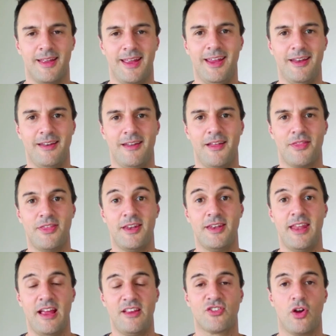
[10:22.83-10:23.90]
In the
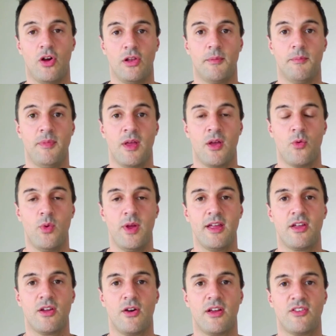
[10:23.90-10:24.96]
next column, we
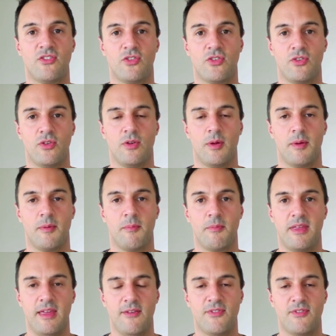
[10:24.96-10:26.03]
are going to
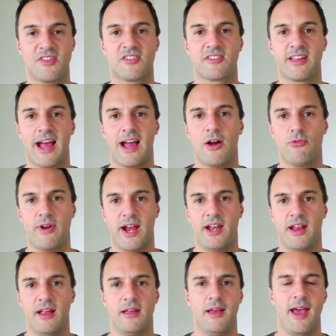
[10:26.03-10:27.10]
give a scale
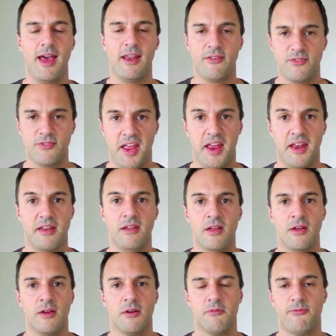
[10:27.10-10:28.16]
rating out of 10
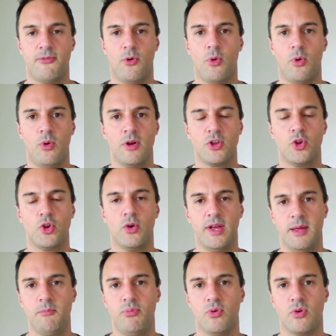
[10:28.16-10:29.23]
for your
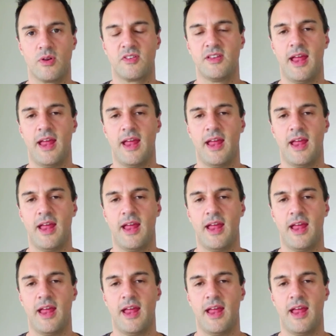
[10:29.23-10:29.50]
inputs.